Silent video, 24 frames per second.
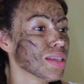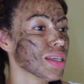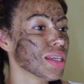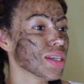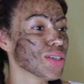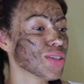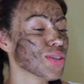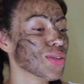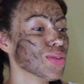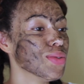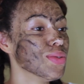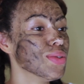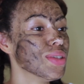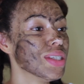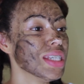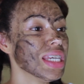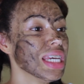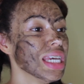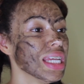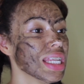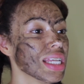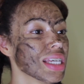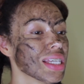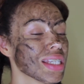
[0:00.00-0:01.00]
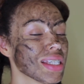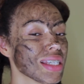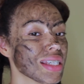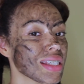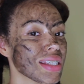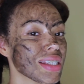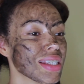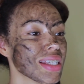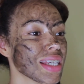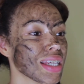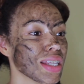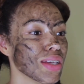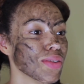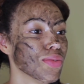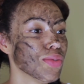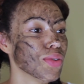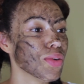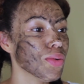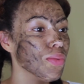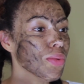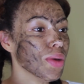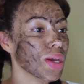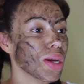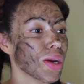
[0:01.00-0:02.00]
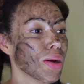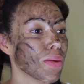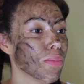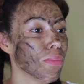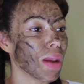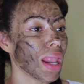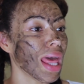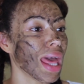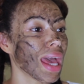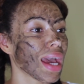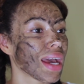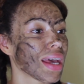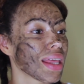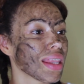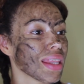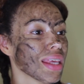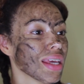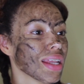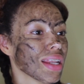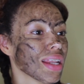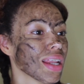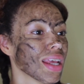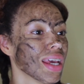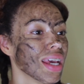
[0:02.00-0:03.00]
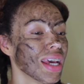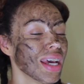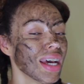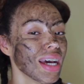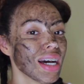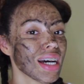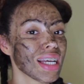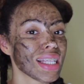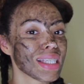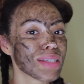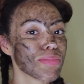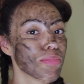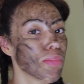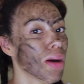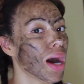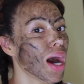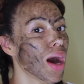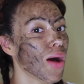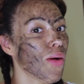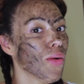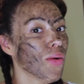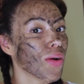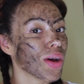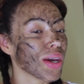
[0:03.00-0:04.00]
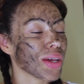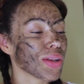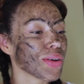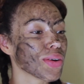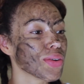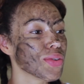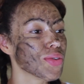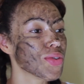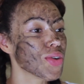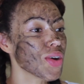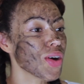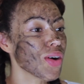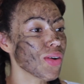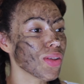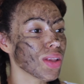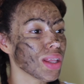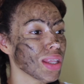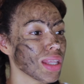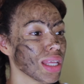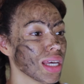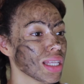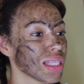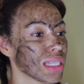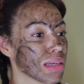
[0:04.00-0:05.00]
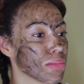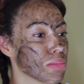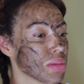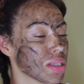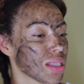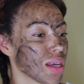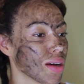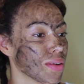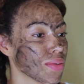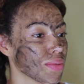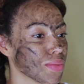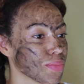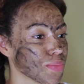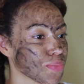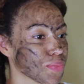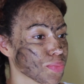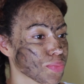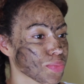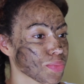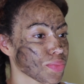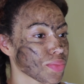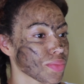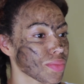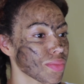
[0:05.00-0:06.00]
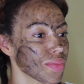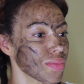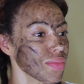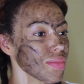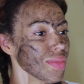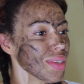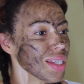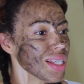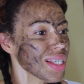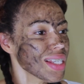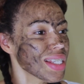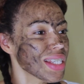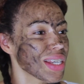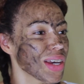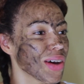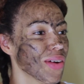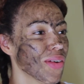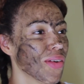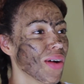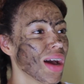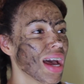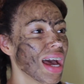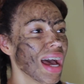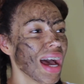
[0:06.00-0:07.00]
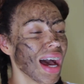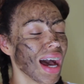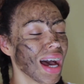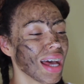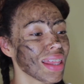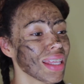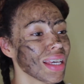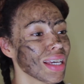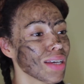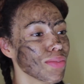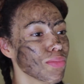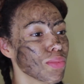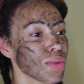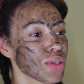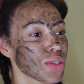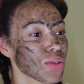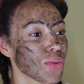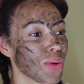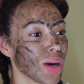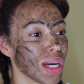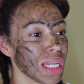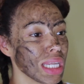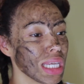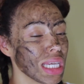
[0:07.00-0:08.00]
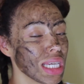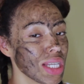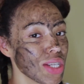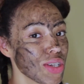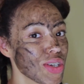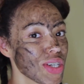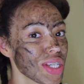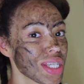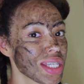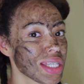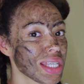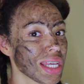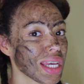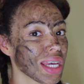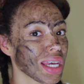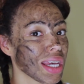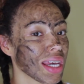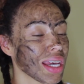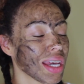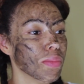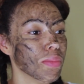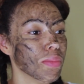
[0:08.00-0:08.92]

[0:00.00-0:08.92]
exudes innocence, and if you wear black, then it's power and control and that type of stuff. So I think it was quite interesting,